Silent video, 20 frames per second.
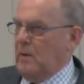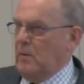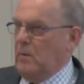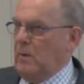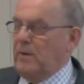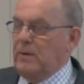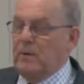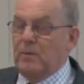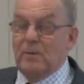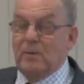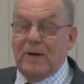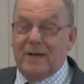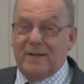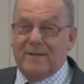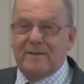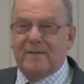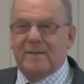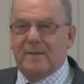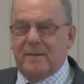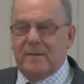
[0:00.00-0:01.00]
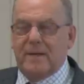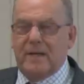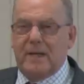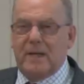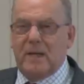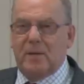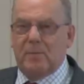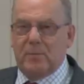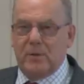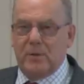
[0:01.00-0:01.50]
When the writer to the
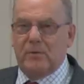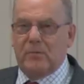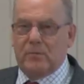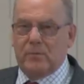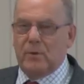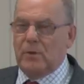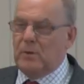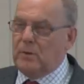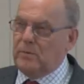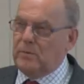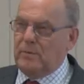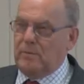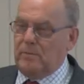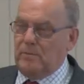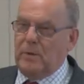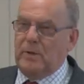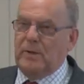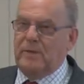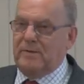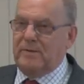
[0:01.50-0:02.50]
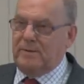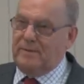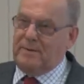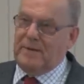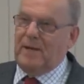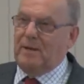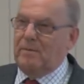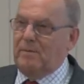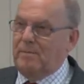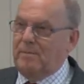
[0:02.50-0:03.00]
Hebrews wrote what is
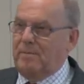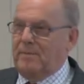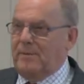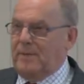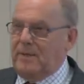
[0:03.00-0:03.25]
now,